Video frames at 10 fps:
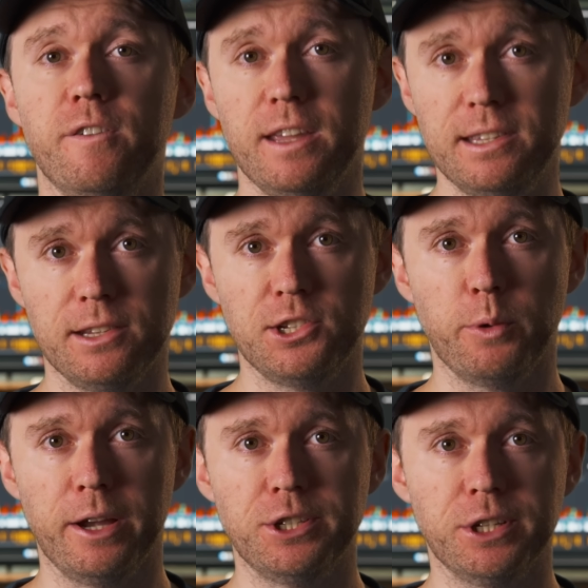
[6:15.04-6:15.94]
for this
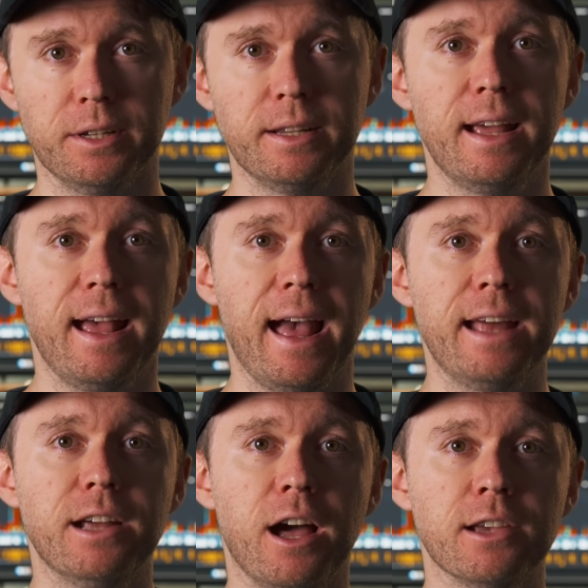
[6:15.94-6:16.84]
situation,
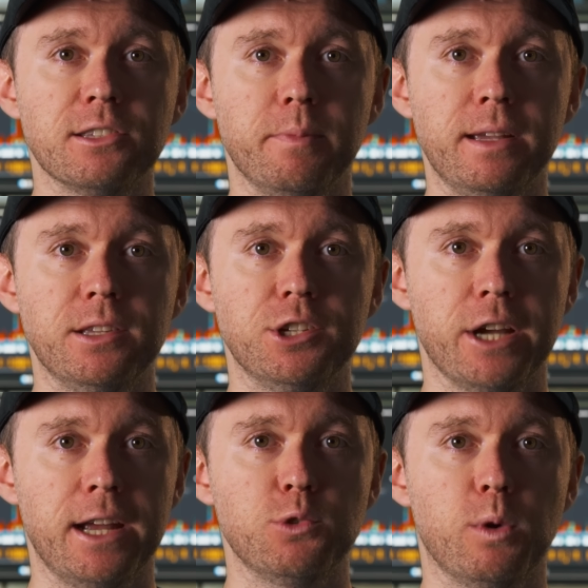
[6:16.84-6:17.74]
Ed asked me to
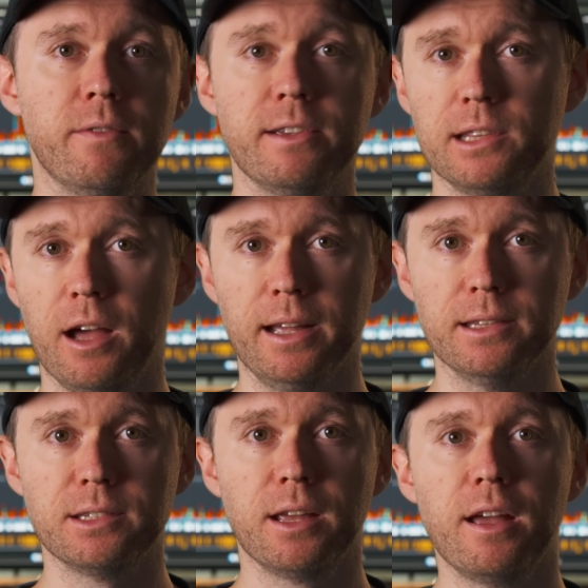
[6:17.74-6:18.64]
change one of his
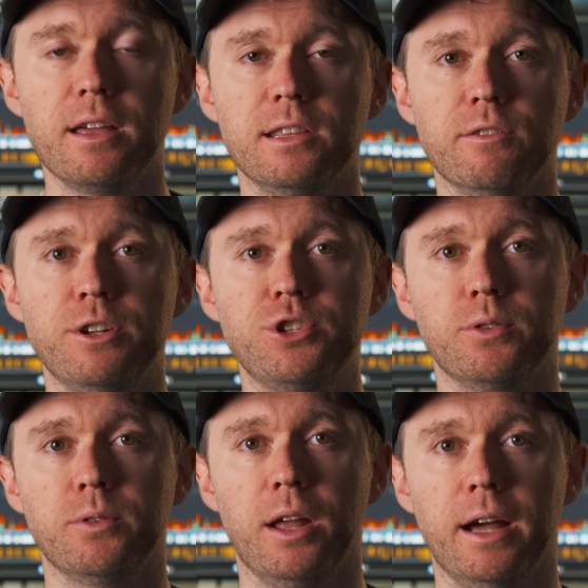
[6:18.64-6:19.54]
lines. The
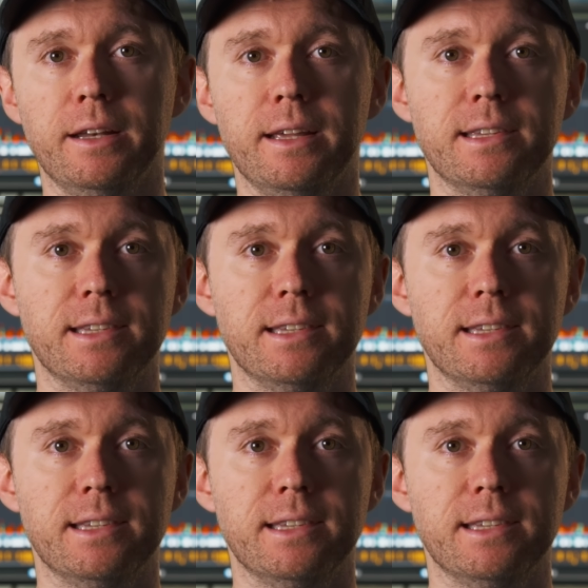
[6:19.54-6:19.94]
original line, he